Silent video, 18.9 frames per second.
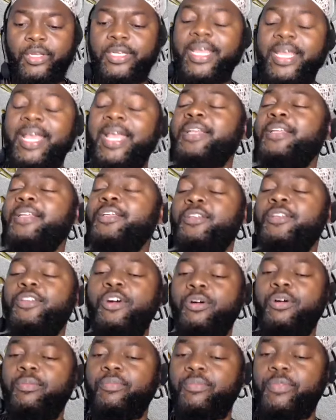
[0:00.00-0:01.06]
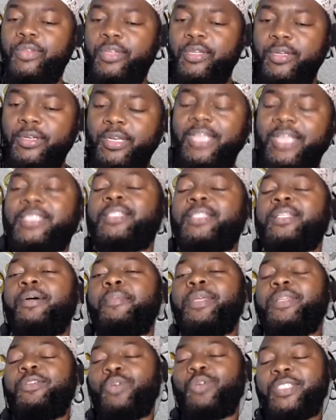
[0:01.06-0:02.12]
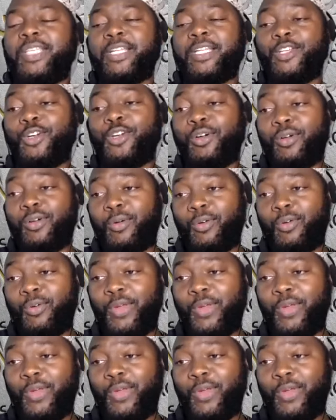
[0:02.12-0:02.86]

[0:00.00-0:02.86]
Then, you know, we said, you know,